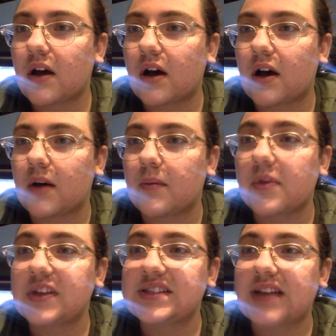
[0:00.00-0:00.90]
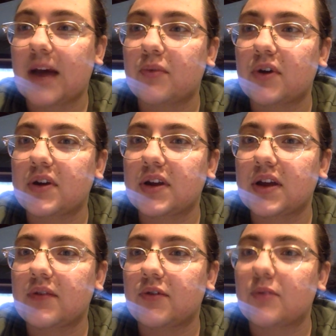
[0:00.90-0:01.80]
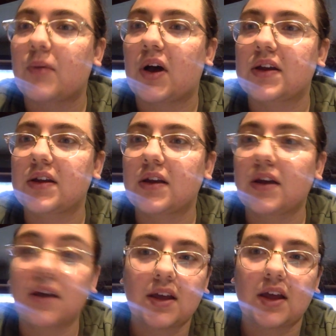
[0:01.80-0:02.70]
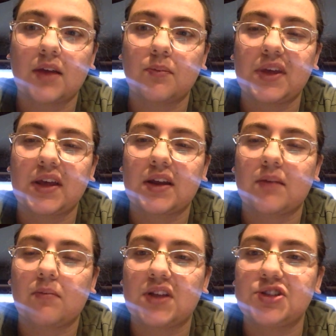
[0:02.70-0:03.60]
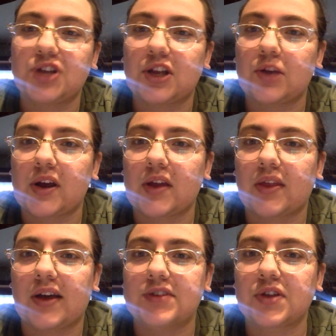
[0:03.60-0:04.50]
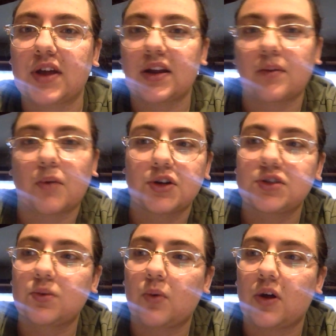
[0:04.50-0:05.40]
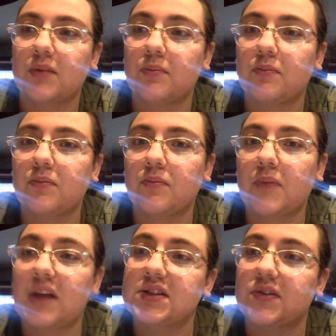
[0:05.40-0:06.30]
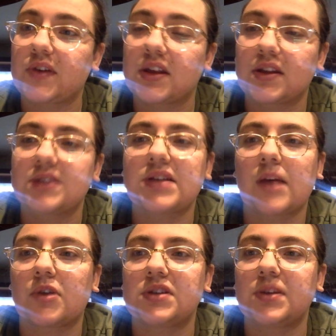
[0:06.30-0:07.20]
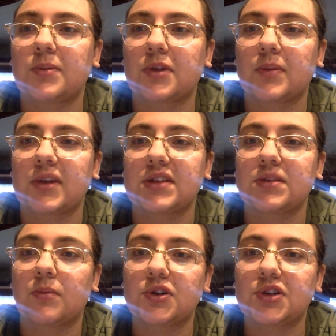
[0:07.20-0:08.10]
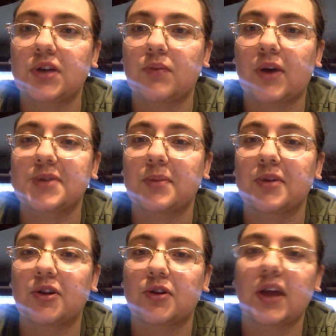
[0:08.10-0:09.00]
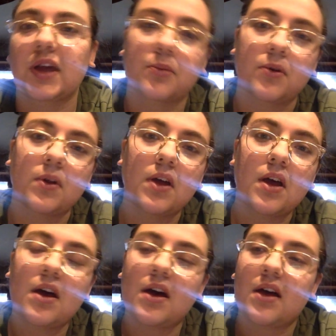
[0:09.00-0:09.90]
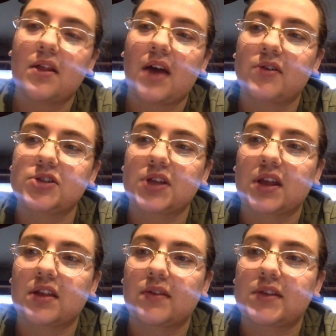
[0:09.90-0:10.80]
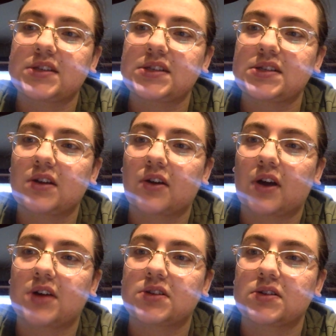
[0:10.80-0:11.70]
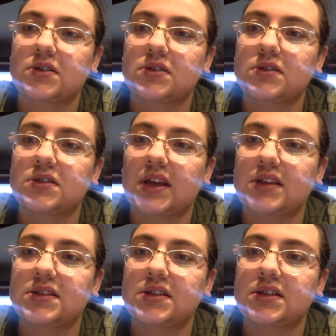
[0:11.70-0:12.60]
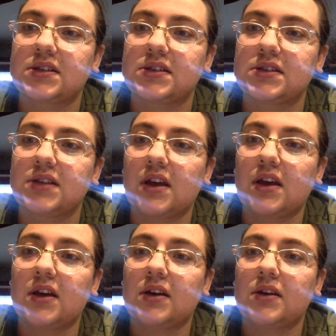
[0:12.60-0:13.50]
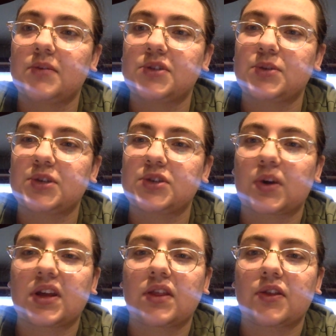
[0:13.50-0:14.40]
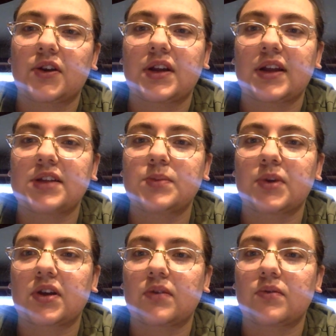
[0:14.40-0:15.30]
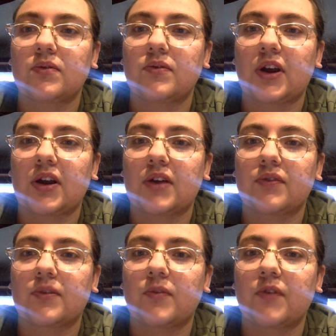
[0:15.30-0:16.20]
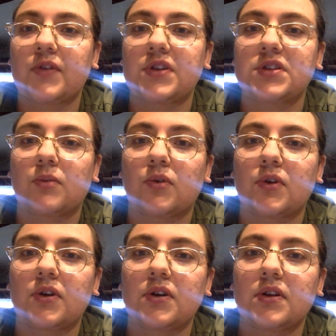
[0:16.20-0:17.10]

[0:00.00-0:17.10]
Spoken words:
The sap run in Vermont can begin in mid-January and last through the March, while in Pennsylvania, the sap run typically begins in March and wraps up in early April. The average length of the season across all states is between 20 and 30 days, but it can vary from 15 to more